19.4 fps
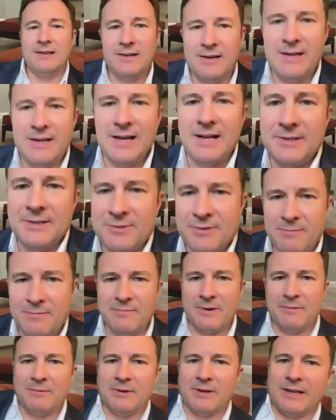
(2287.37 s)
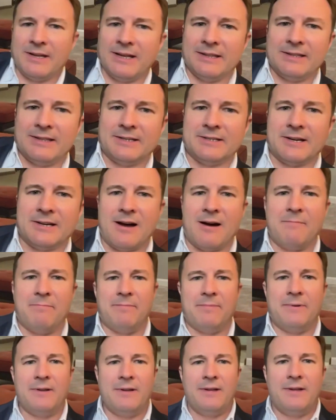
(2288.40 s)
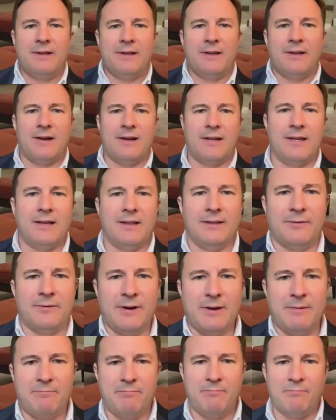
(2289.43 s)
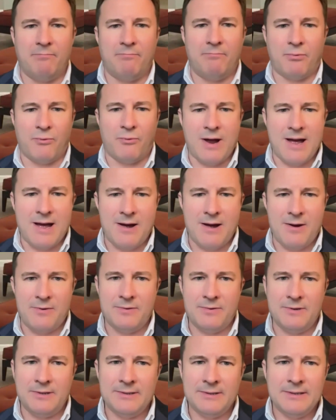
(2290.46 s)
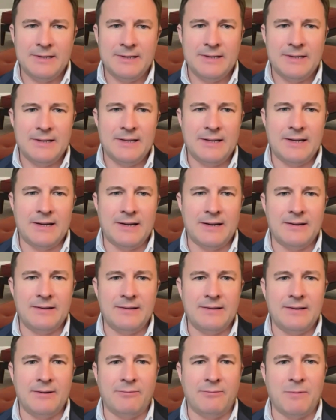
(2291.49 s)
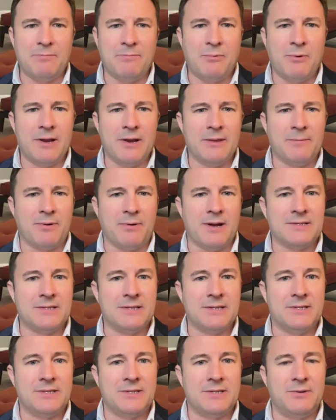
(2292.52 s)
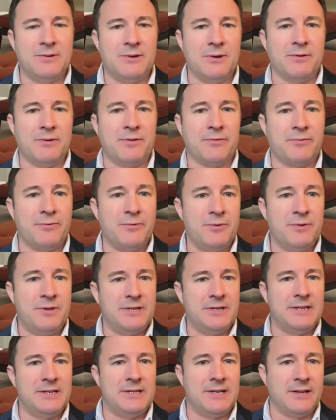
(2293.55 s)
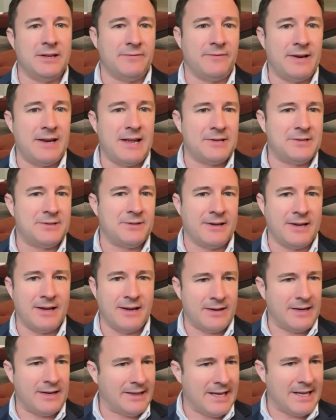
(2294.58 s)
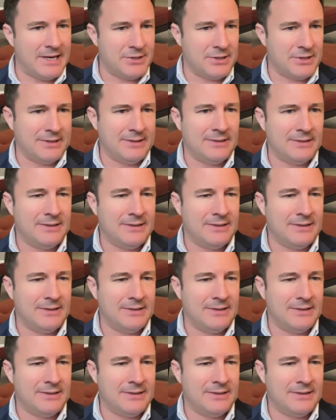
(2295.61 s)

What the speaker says: can. So I'm looking at the top, Hillary Brown. At what point in the process do you go through the detailed financial calculation?